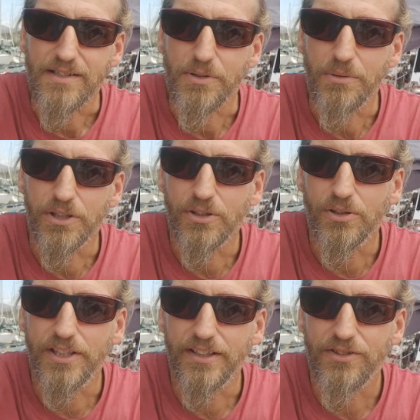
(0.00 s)
We were
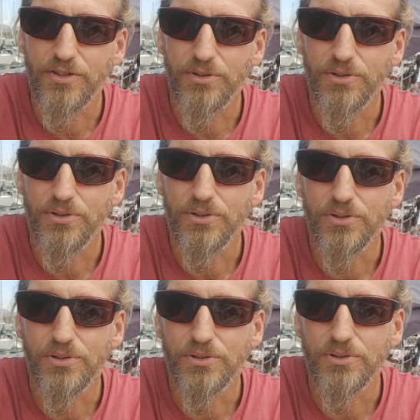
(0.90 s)
going
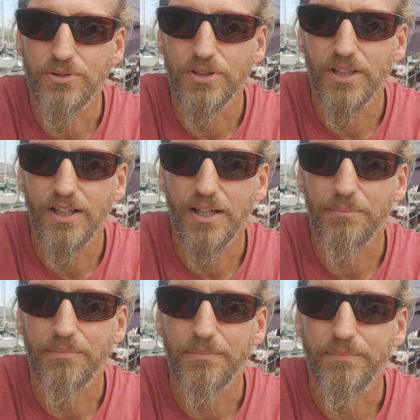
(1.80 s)
to
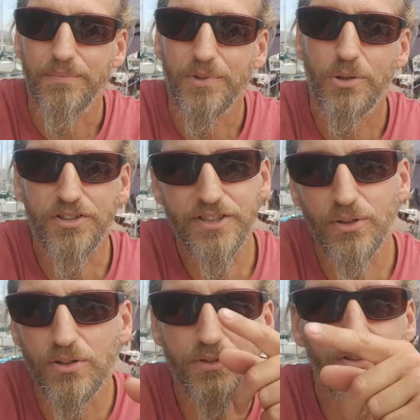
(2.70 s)
um,
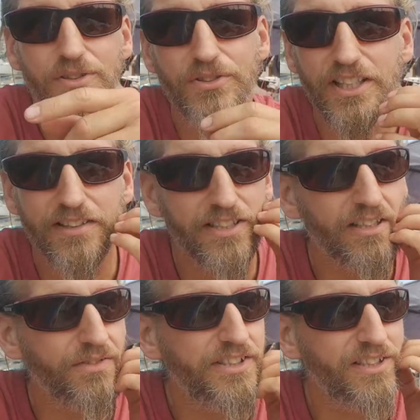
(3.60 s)
crossing over to the other
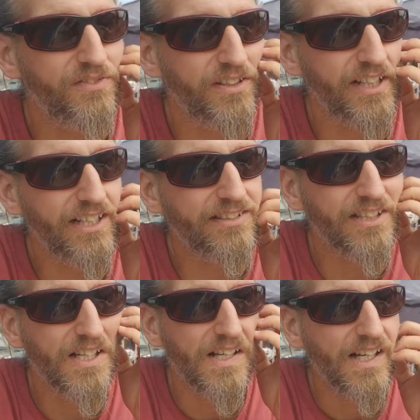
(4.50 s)
side of Sea of
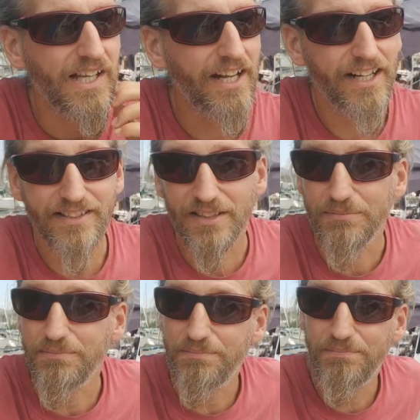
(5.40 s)
Cortez and had
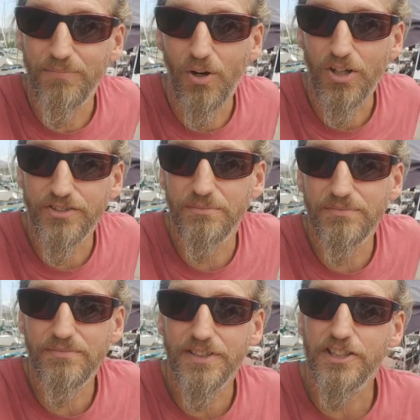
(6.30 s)
some
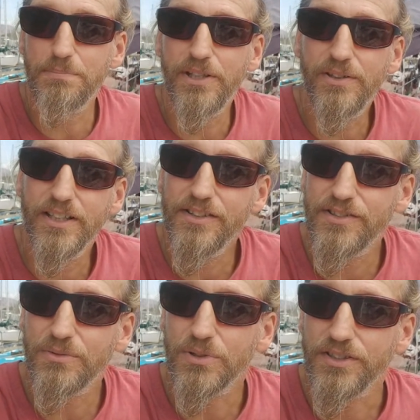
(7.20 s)
awesome
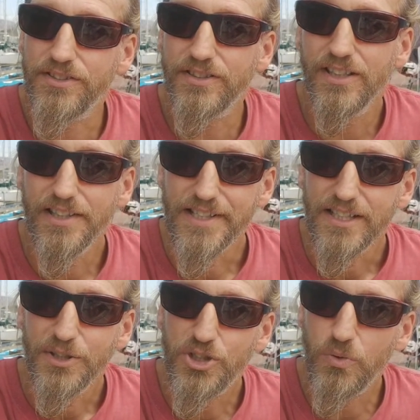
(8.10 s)
experience with
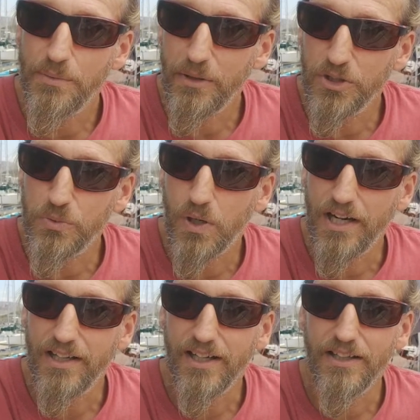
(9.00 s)
swimming with
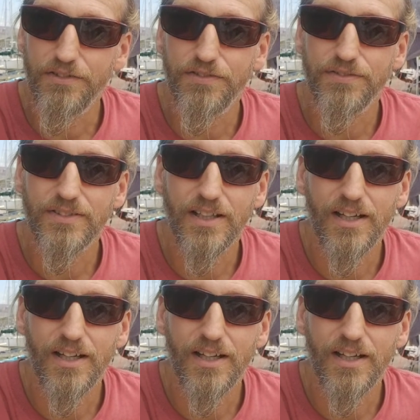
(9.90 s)
wildlife.